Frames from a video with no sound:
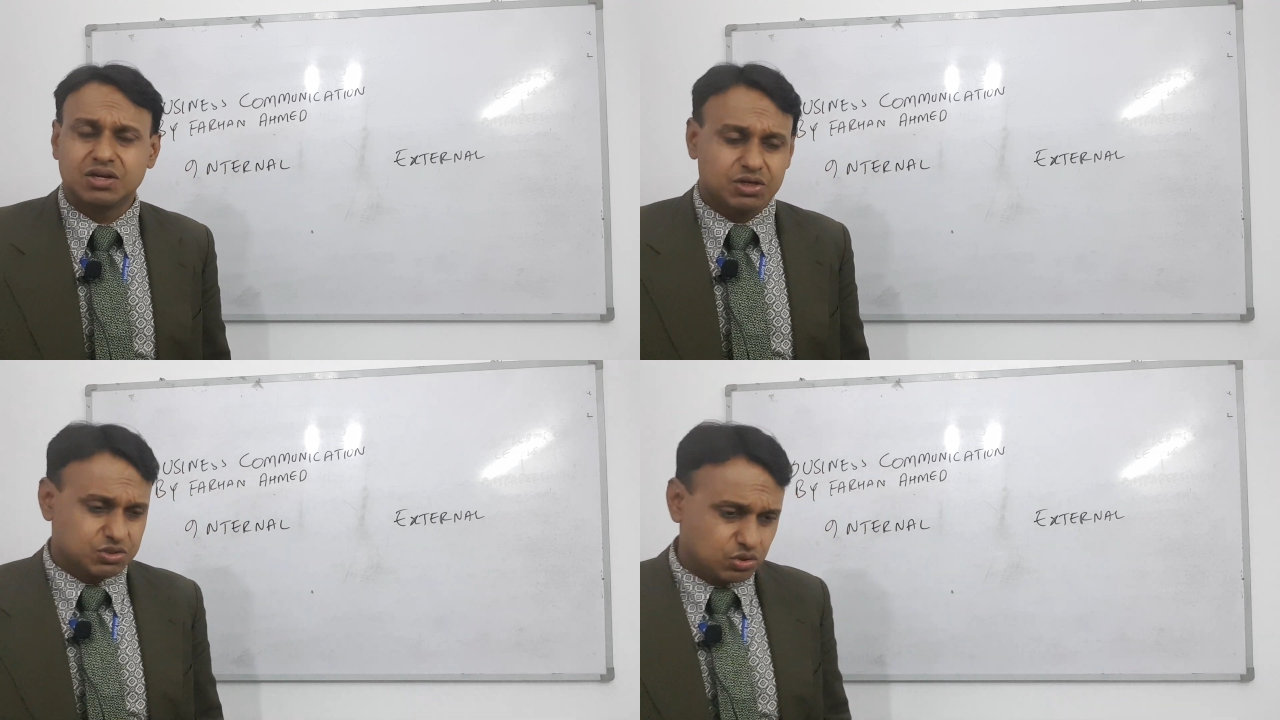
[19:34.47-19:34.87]

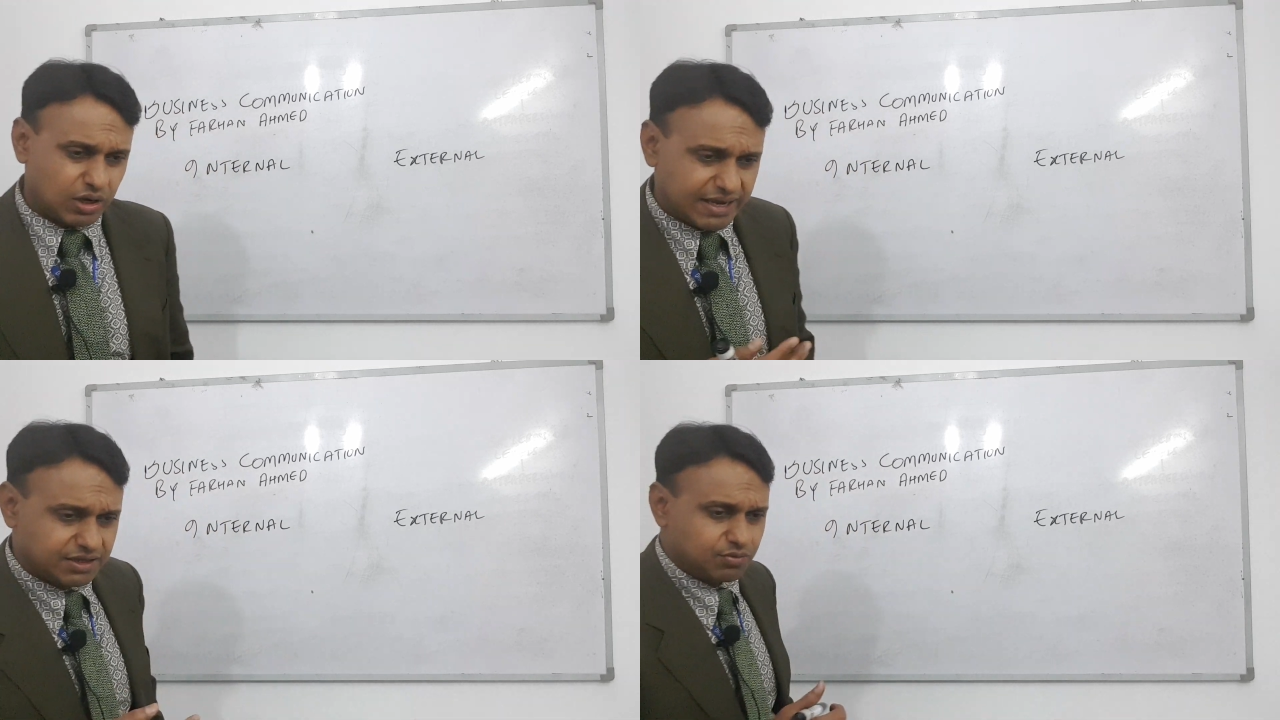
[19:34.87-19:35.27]
So
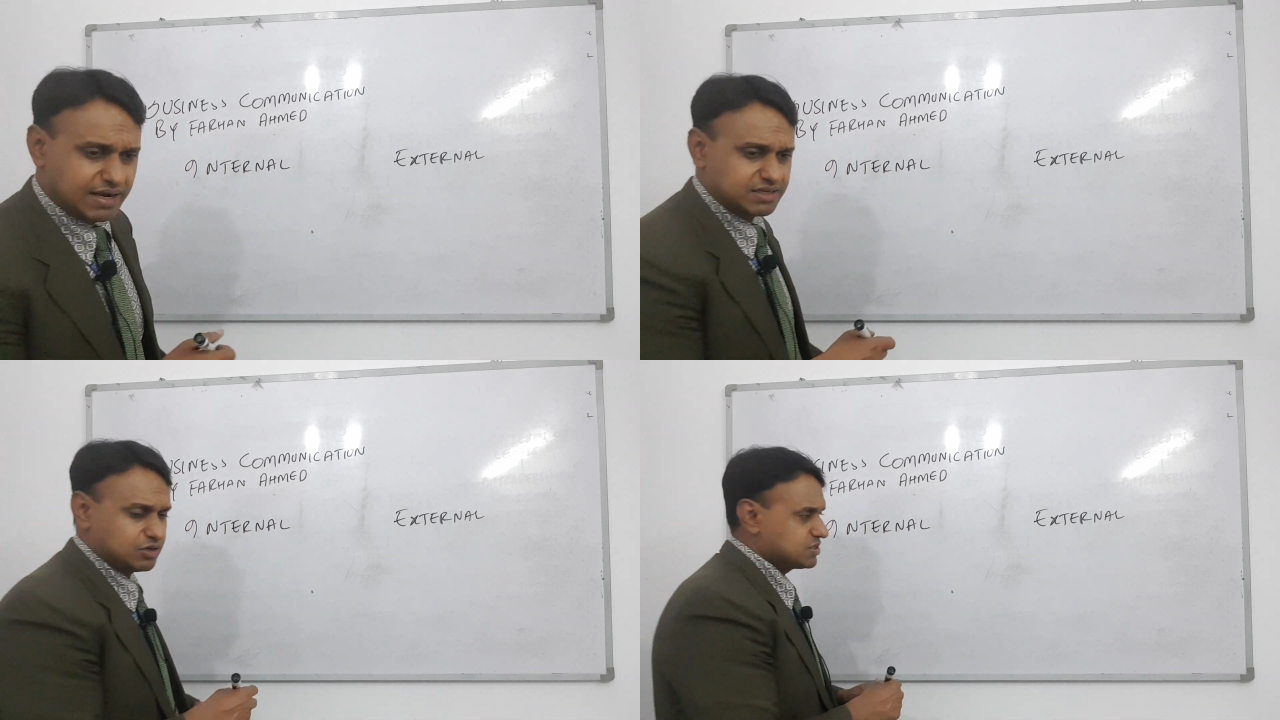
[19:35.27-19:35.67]
I can
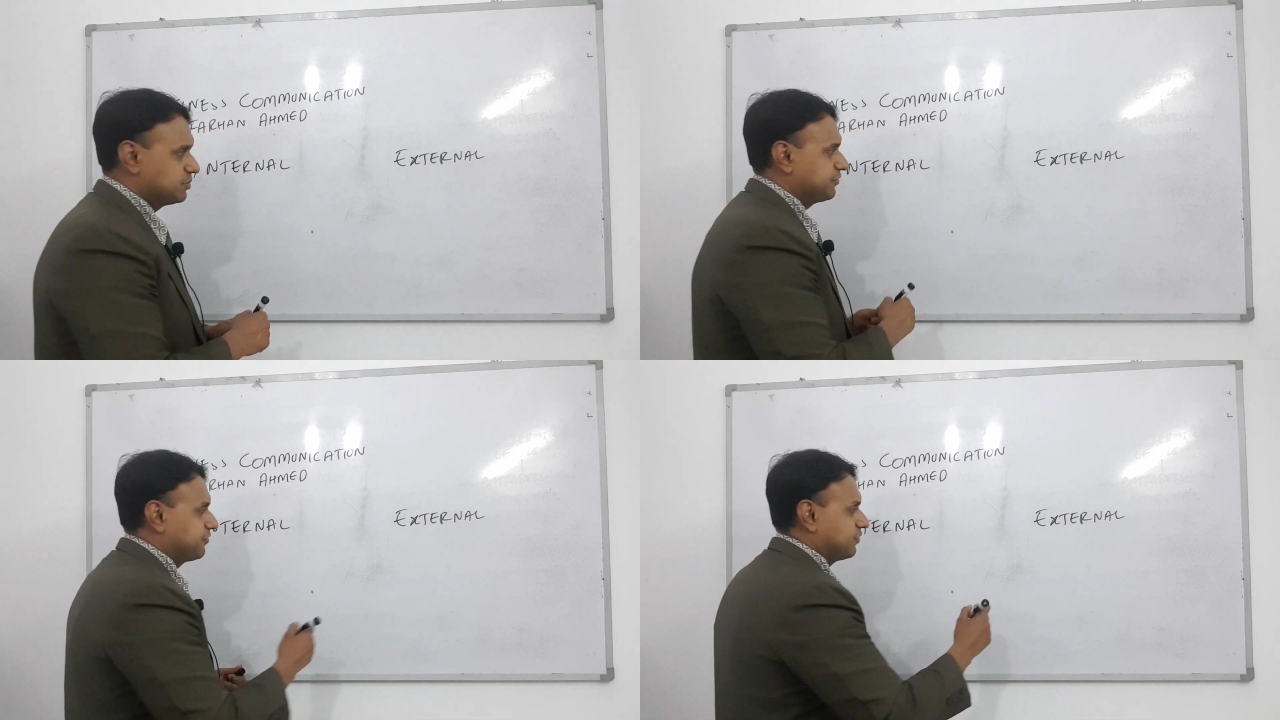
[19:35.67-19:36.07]
write down some
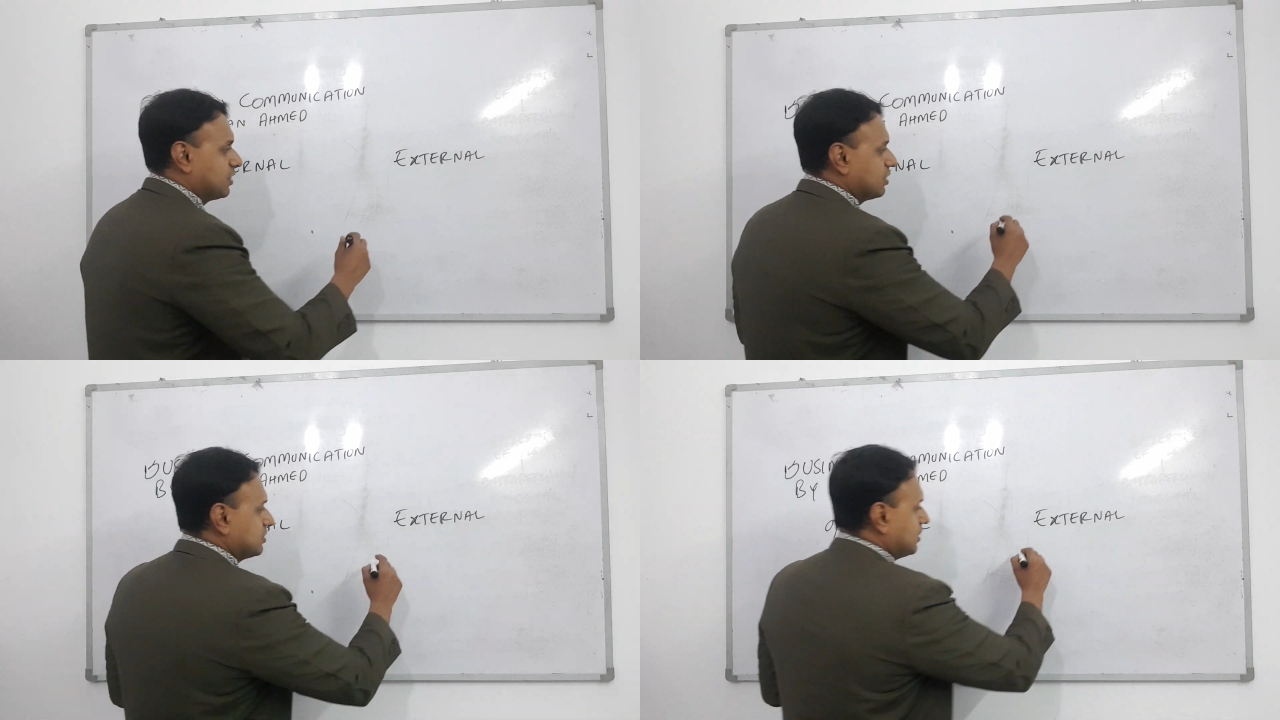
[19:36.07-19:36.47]
of
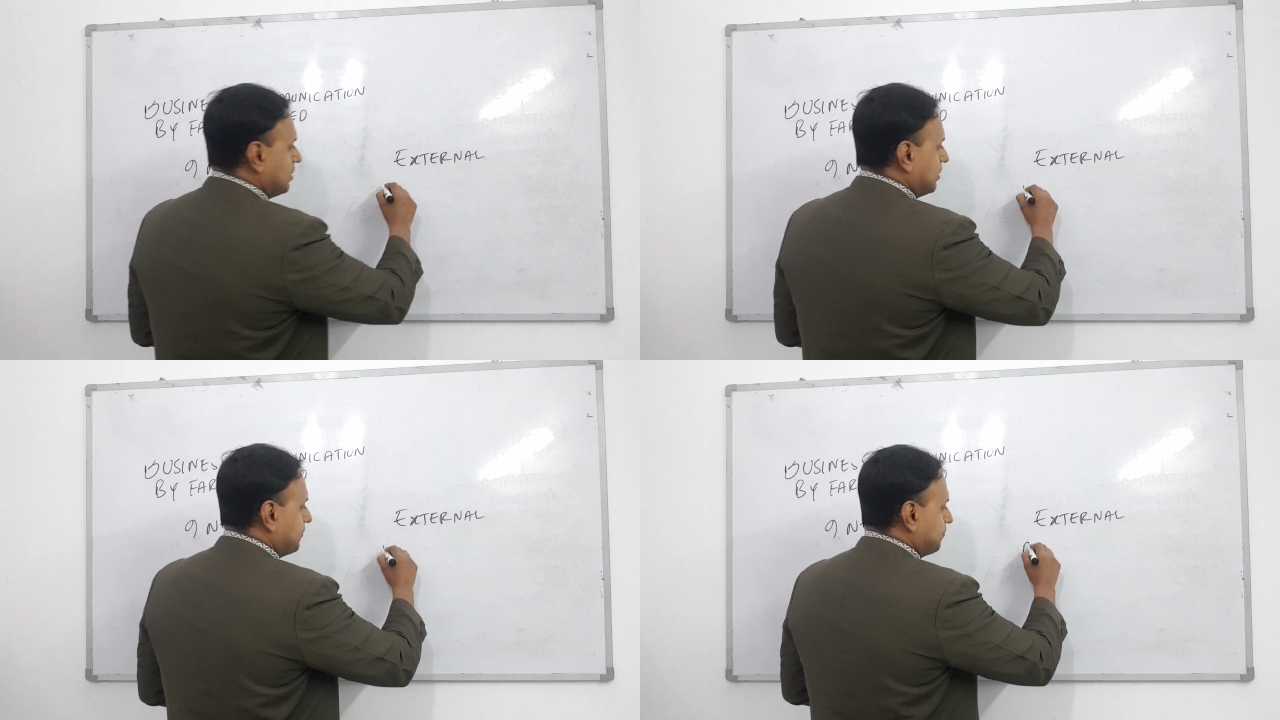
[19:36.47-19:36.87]

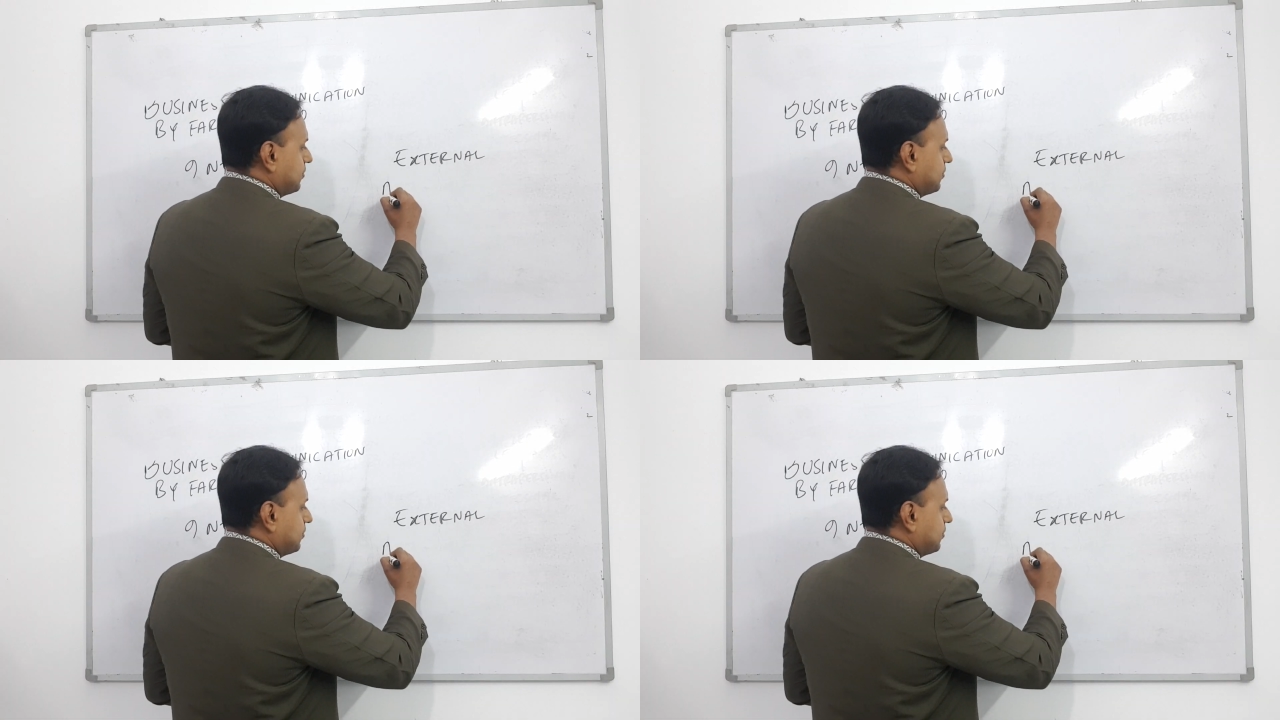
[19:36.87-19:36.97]
the